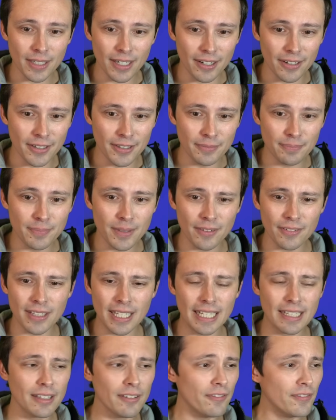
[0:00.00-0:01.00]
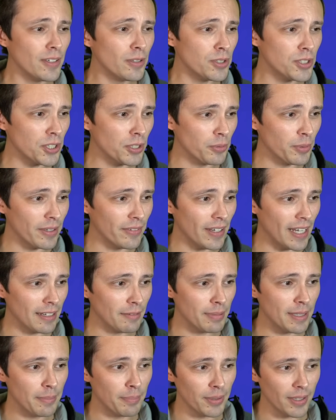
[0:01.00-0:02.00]
are in the future we've
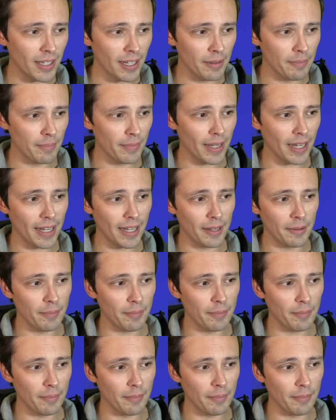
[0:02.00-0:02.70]
had people come uh,